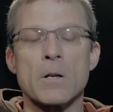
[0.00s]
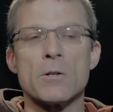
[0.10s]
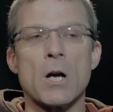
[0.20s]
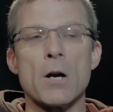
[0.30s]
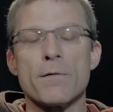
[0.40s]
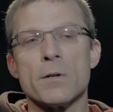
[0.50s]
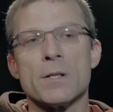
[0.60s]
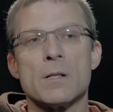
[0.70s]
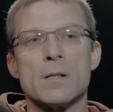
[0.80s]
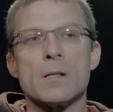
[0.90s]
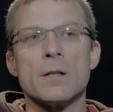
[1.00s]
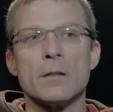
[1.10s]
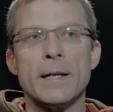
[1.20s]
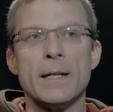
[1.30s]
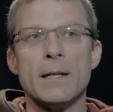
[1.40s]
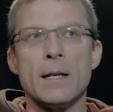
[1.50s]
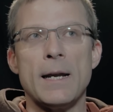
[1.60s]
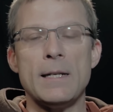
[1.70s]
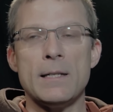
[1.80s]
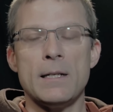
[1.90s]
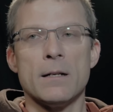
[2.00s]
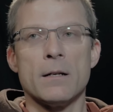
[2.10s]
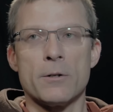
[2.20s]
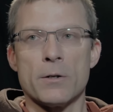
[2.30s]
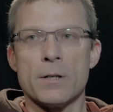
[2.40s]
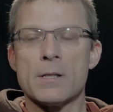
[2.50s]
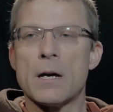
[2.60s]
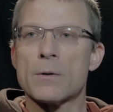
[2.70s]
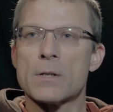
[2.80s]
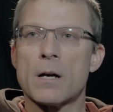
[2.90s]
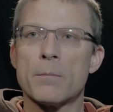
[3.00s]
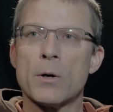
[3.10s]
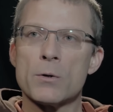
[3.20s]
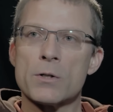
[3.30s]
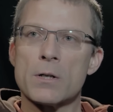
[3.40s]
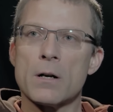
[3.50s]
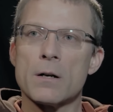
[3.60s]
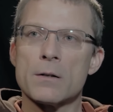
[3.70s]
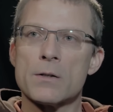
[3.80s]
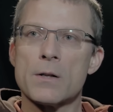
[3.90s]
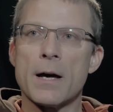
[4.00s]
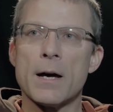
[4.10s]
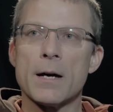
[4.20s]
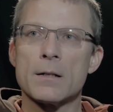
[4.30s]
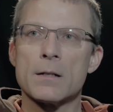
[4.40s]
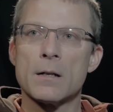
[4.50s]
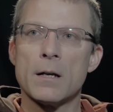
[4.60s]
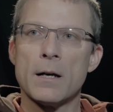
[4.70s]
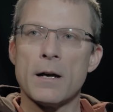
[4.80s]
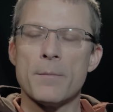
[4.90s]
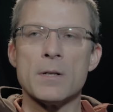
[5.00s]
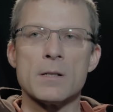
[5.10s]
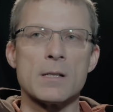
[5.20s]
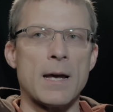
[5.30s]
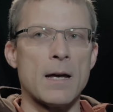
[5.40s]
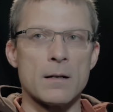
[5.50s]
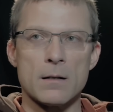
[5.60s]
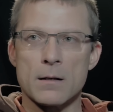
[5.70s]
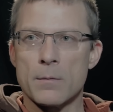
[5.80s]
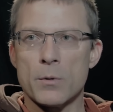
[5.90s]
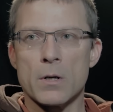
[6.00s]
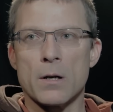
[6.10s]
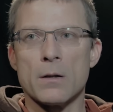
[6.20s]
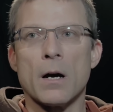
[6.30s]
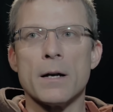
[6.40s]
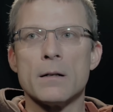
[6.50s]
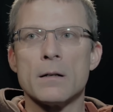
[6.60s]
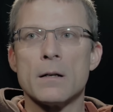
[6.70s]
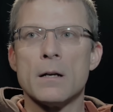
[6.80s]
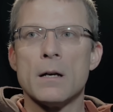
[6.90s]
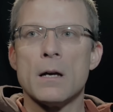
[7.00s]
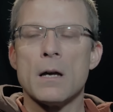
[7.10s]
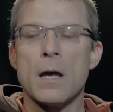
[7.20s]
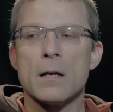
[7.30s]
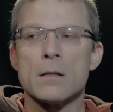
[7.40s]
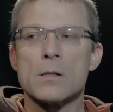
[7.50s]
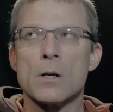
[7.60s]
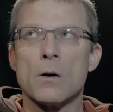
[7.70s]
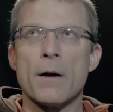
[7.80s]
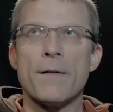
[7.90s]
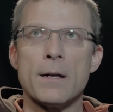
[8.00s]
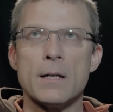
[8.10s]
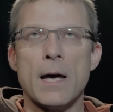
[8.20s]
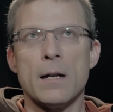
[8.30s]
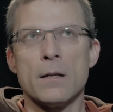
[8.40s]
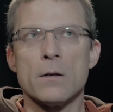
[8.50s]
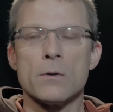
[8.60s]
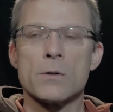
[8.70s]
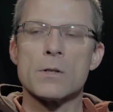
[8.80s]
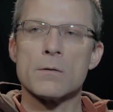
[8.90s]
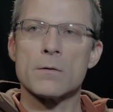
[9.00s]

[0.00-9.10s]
There's art, for instance, in the late 1800s that was on postcards that have been scanned and put online. And so I've had to edit those,